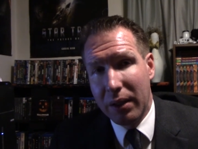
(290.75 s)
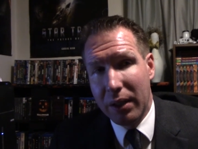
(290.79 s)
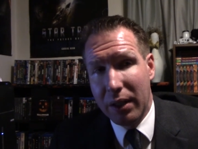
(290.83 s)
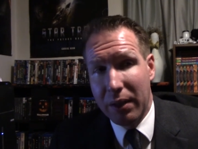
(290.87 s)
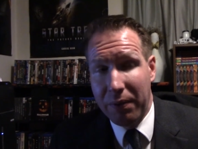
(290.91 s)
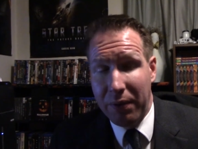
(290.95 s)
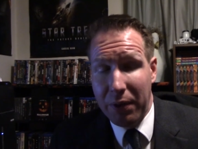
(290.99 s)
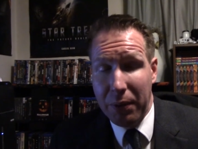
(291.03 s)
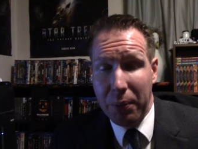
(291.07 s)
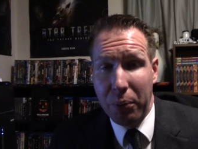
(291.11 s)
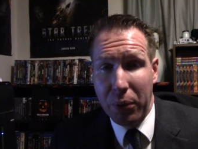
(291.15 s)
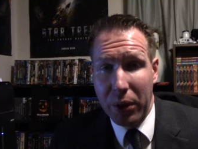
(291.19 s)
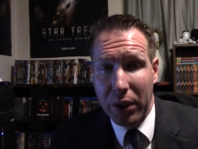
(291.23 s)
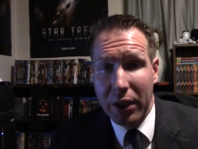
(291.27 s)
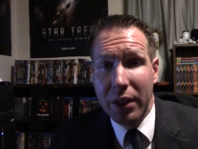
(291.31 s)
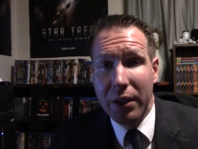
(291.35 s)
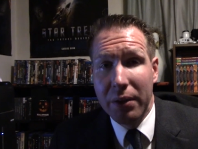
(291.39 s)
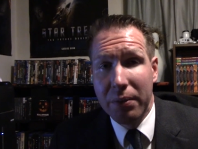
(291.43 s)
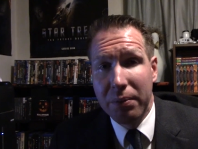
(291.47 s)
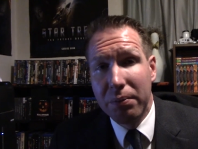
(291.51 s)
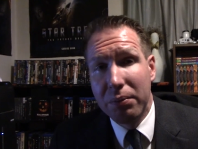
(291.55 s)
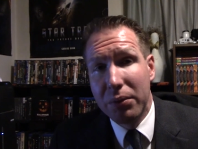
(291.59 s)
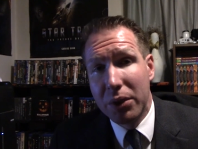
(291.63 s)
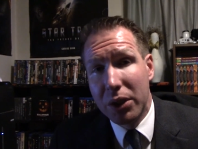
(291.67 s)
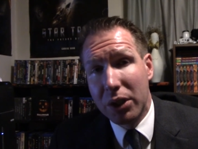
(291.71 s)
in February,
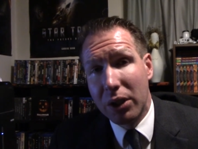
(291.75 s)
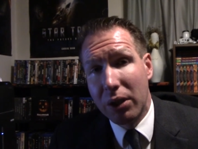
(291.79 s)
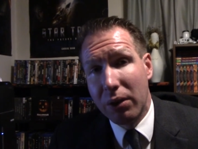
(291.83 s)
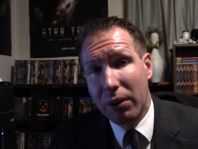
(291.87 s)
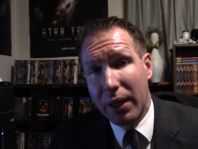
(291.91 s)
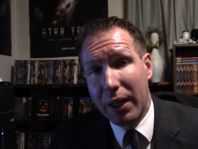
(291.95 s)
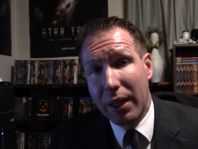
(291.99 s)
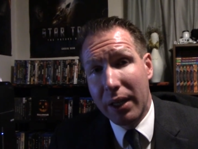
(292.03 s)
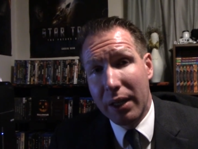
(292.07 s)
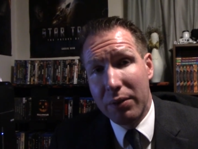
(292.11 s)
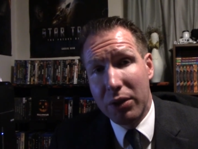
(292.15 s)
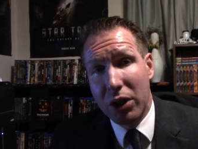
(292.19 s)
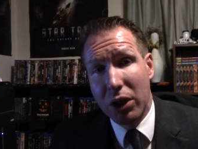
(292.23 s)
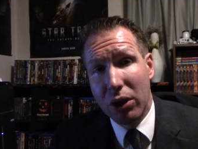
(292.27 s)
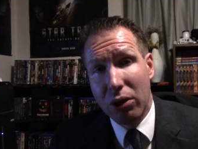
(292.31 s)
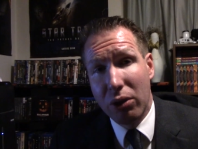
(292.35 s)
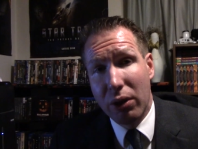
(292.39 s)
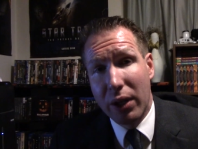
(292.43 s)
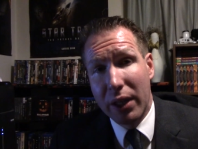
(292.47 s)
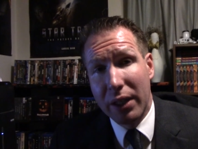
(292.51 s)
so that gives you a little